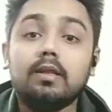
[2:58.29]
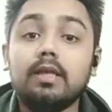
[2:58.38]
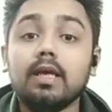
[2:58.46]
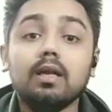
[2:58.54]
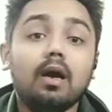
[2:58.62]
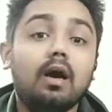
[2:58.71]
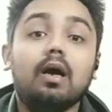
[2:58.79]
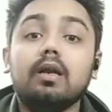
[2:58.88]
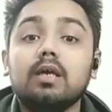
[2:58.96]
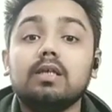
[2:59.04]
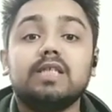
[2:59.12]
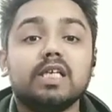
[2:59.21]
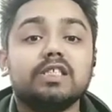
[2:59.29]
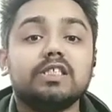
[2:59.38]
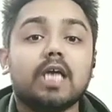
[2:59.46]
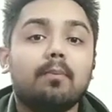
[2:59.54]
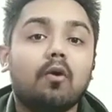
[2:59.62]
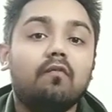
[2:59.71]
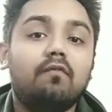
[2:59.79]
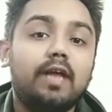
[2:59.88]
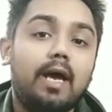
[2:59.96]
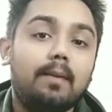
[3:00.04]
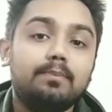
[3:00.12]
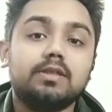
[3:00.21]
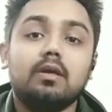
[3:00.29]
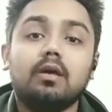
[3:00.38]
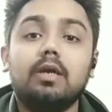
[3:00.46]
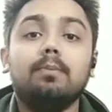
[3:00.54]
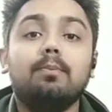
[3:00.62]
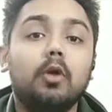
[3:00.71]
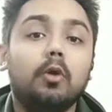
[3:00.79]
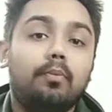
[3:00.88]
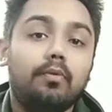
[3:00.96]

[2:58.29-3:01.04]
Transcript: There are 6 type of tabs in Blue